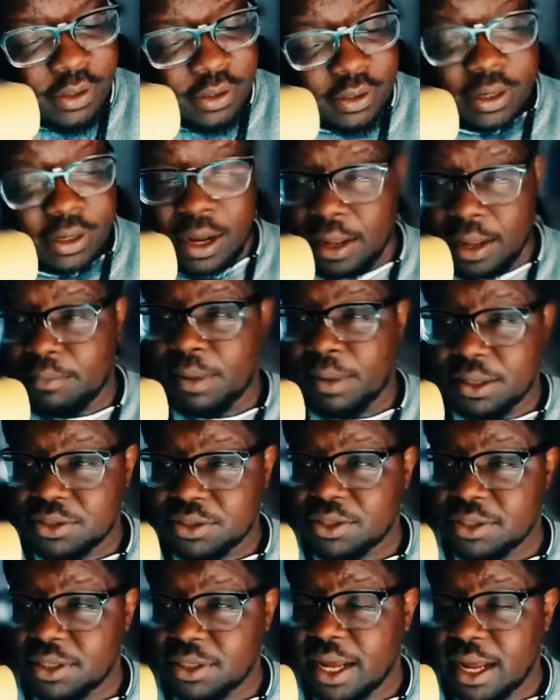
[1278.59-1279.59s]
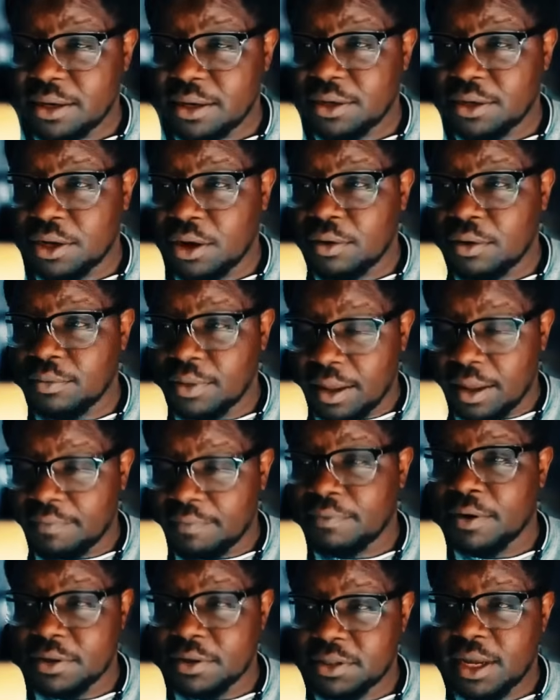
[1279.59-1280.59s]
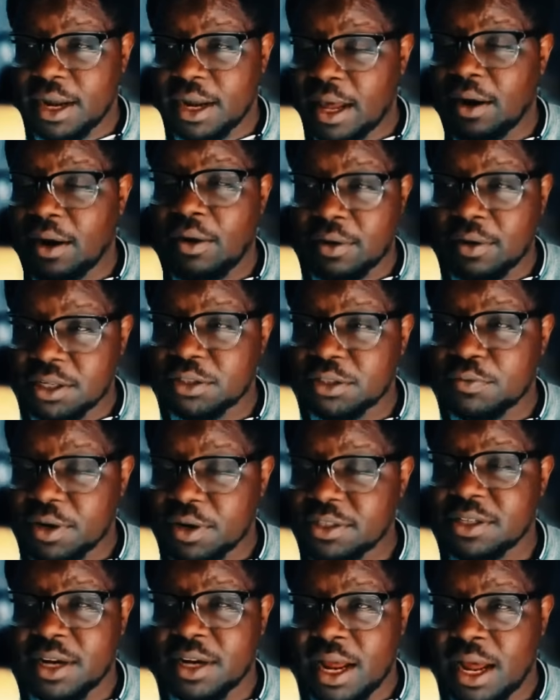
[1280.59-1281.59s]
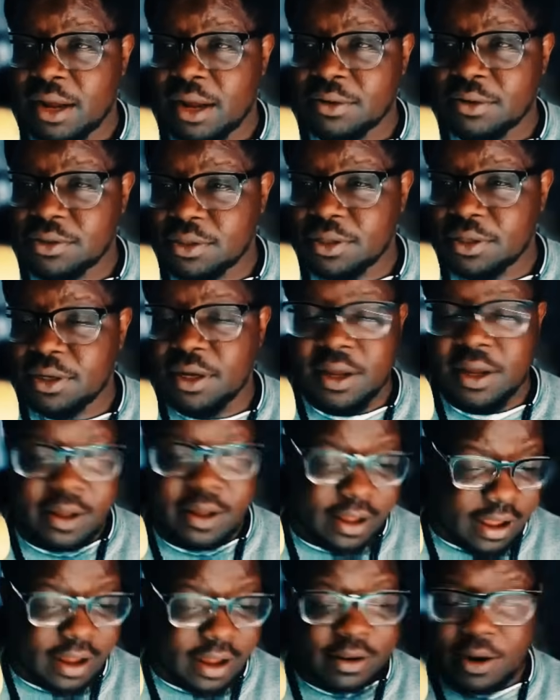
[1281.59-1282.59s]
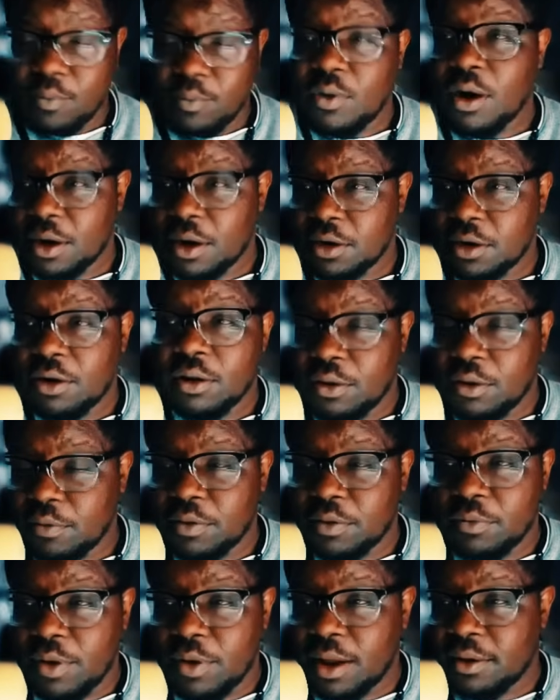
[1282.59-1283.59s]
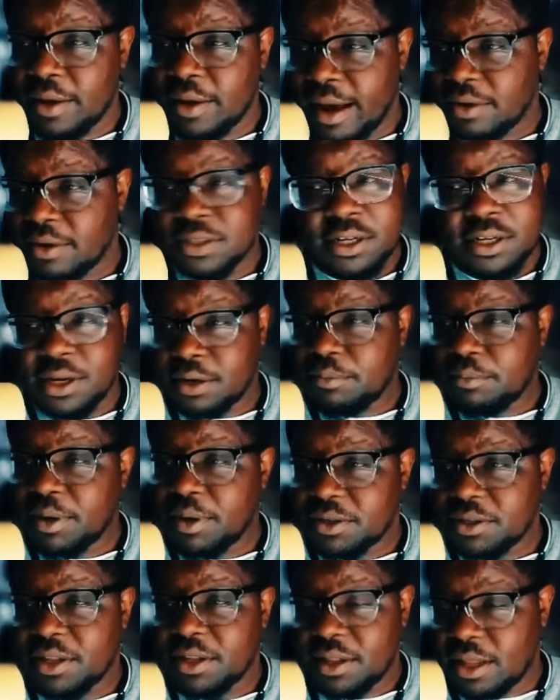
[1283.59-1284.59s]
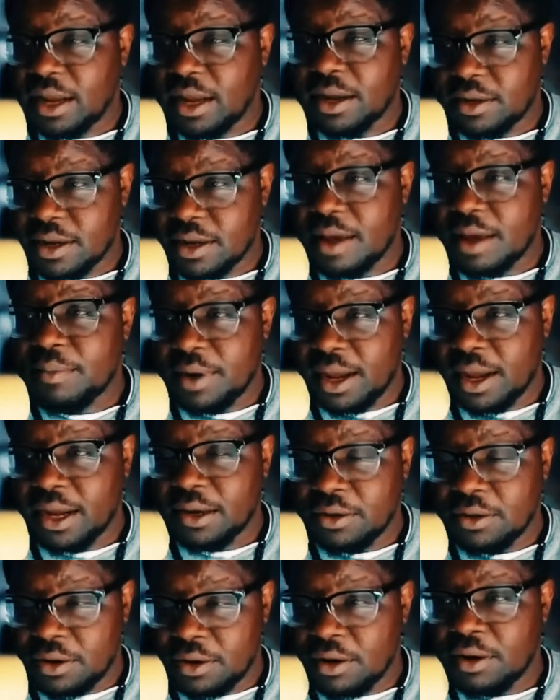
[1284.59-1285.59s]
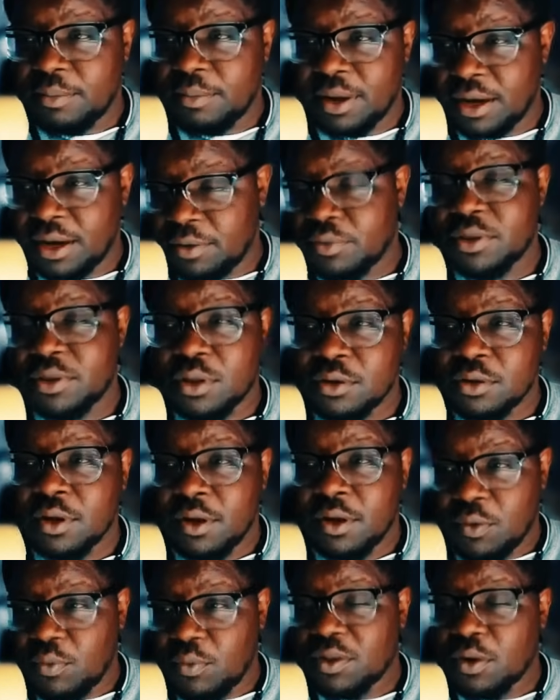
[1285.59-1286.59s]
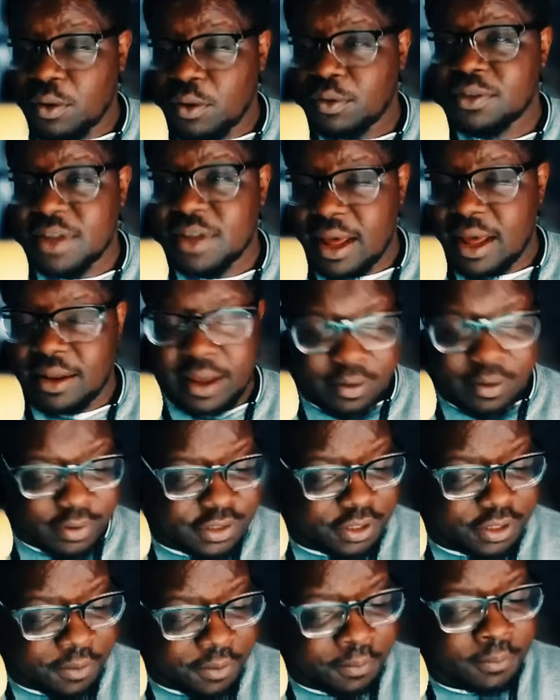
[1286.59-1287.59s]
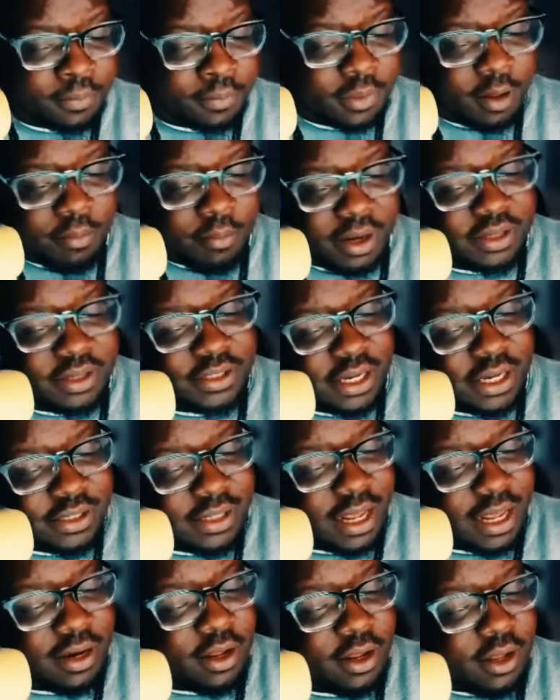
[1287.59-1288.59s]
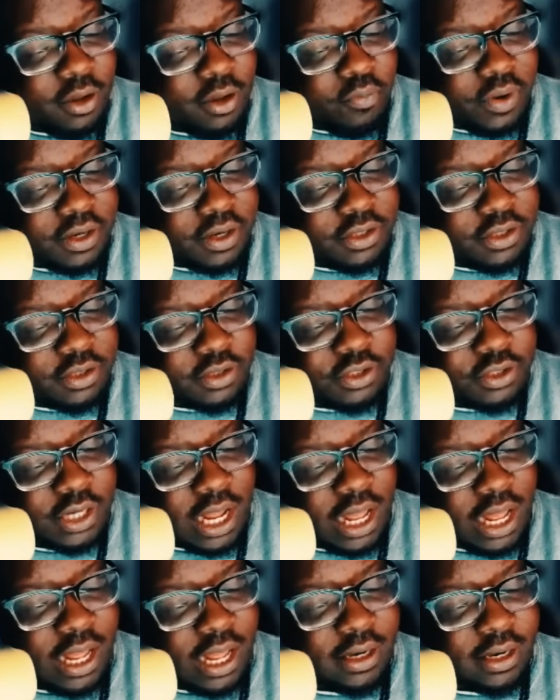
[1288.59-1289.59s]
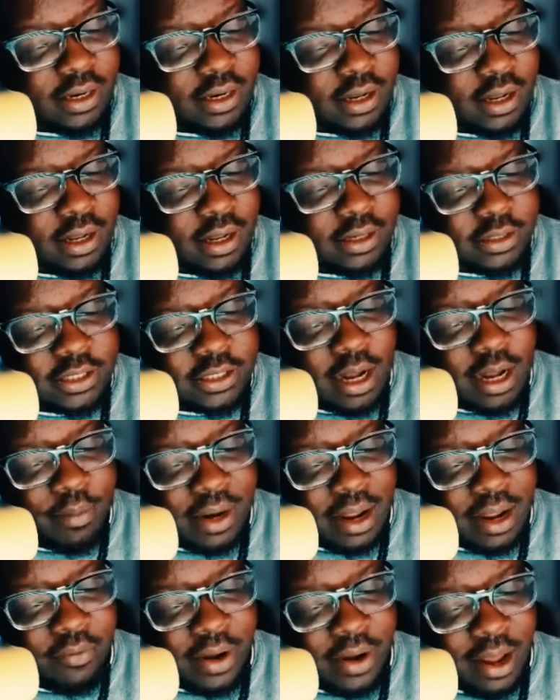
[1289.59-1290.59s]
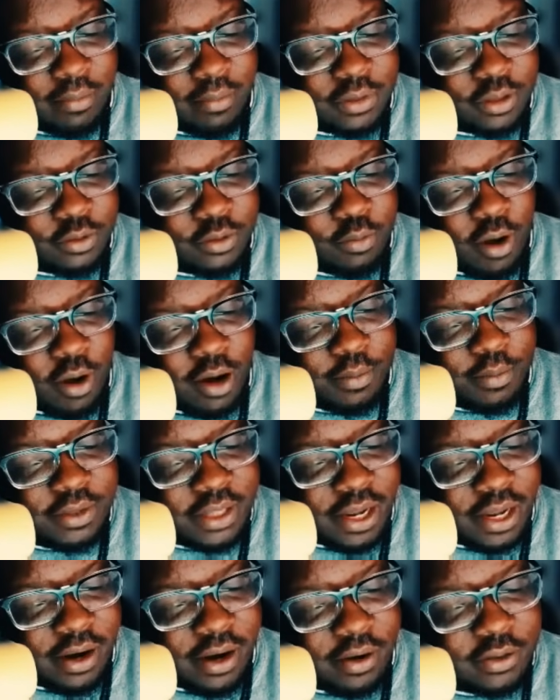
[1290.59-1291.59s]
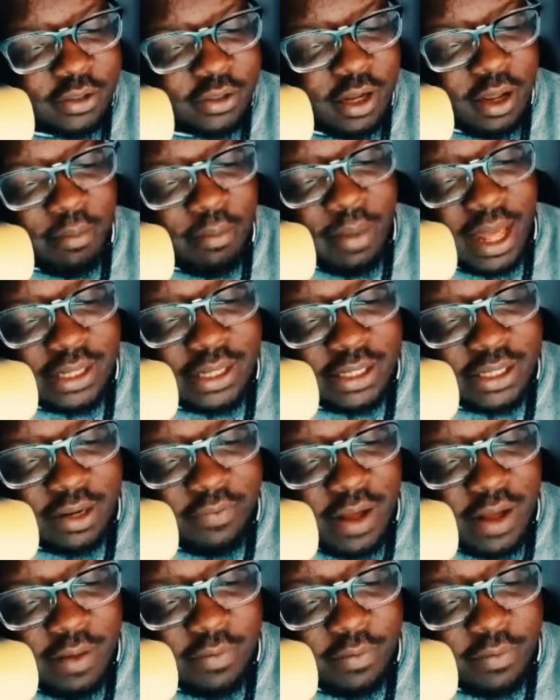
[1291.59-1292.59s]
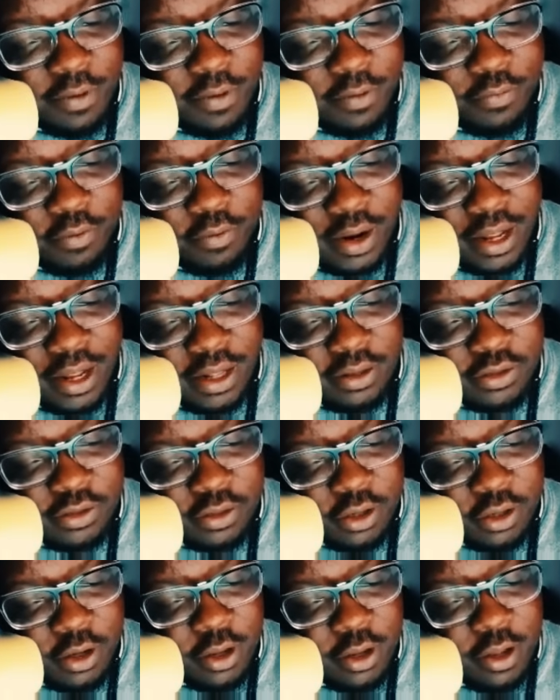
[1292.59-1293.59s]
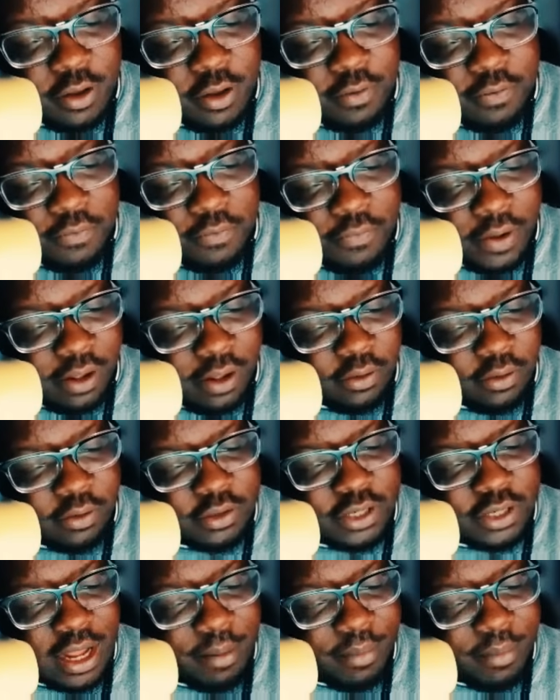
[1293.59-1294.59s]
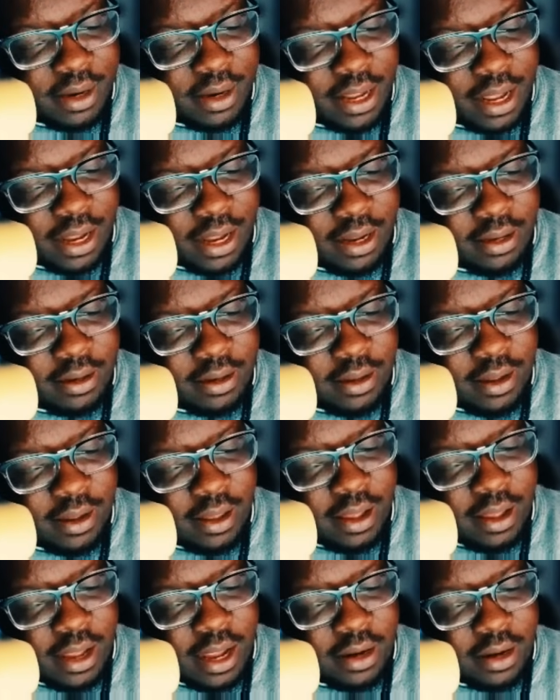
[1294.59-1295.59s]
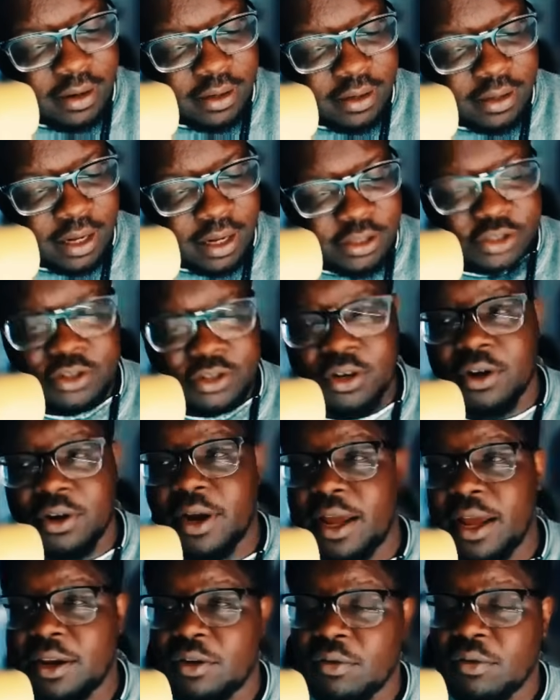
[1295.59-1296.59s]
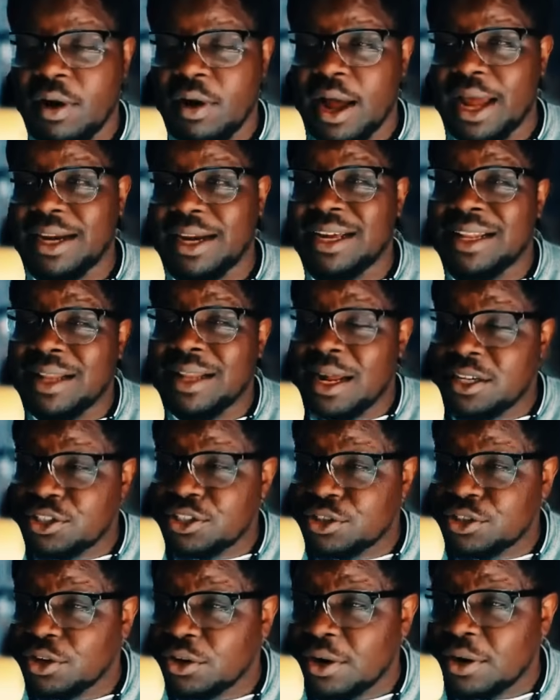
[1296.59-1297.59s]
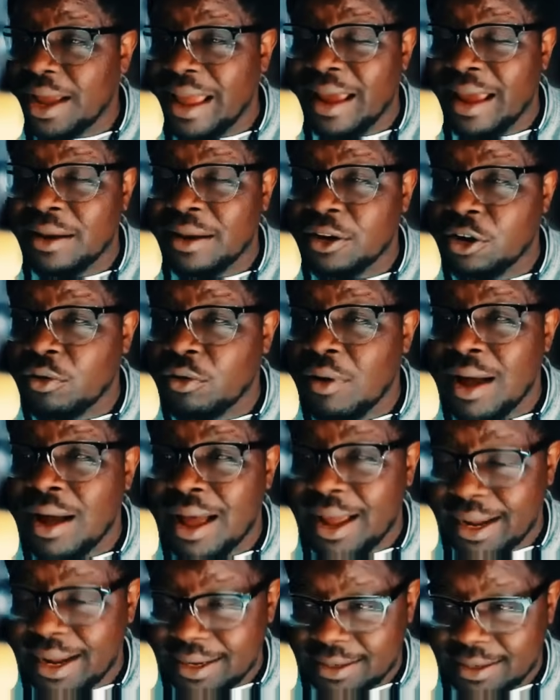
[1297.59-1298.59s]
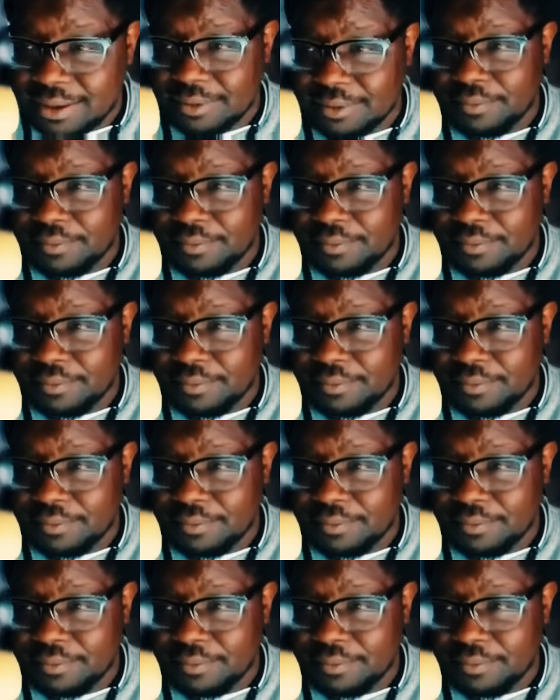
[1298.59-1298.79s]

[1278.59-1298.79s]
Now he mentions that they got all these friends in the house, and they're walking all over the house. He doesn't mention that they contaminate. You know what I mean? He withholds that language, but he says that when JonBenet Ramsey was brought upstairs, Patsy and 5 of her friends fell on JonBenet and clutched her and cried. Clutched her and cried.